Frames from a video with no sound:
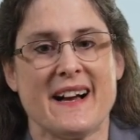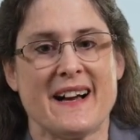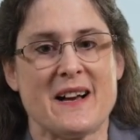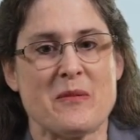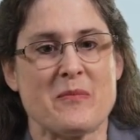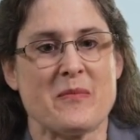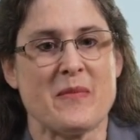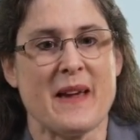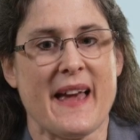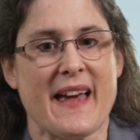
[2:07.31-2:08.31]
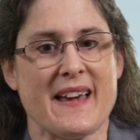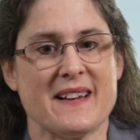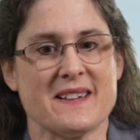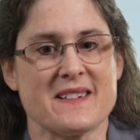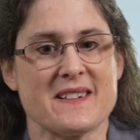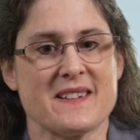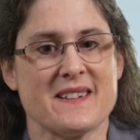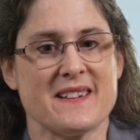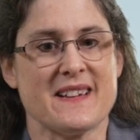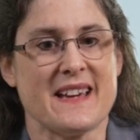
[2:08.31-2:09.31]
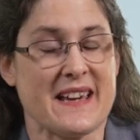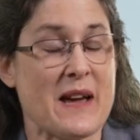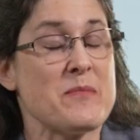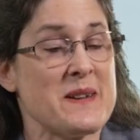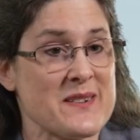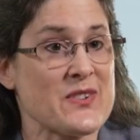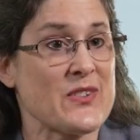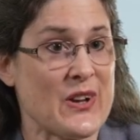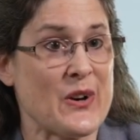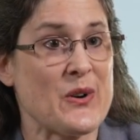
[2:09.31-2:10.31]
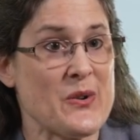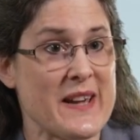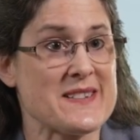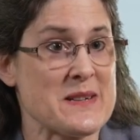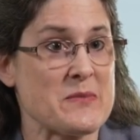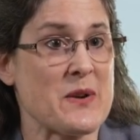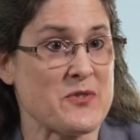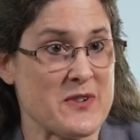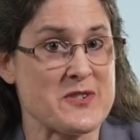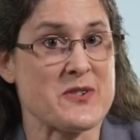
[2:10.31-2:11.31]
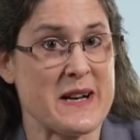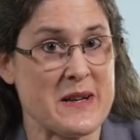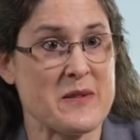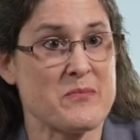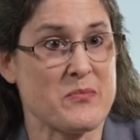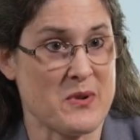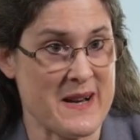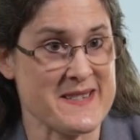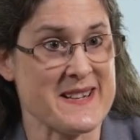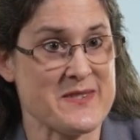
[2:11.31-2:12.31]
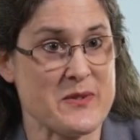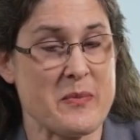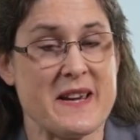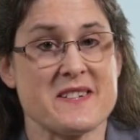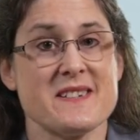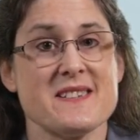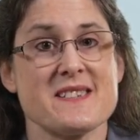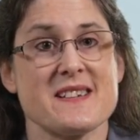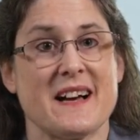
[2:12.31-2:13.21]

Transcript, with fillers: Um, and it can be a slow and sometimes frustrating process for patients,